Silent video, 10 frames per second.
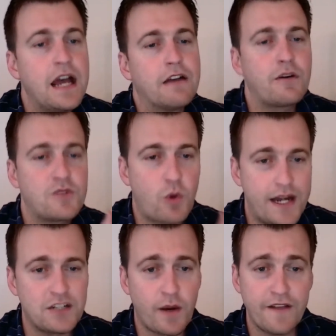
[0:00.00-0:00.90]
From
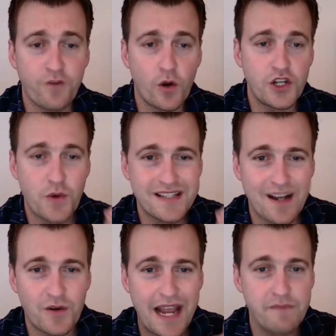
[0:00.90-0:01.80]
2024,
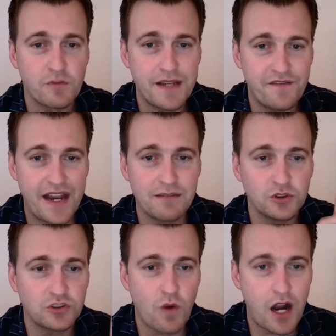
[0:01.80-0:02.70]
USL games will be available
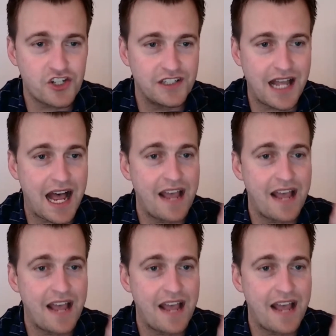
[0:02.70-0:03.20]
to watch live